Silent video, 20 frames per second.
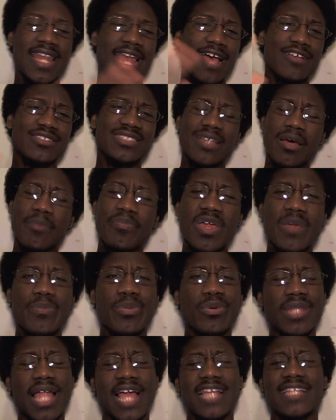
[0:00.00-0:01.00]
Now, some
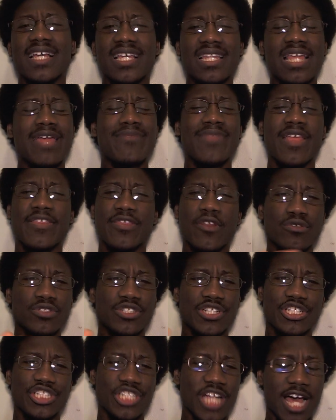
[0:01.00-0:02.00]
people like to claim that
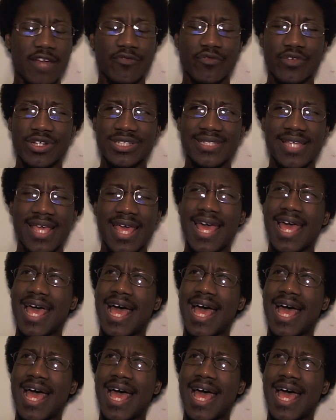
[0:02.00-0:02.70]
those are genres.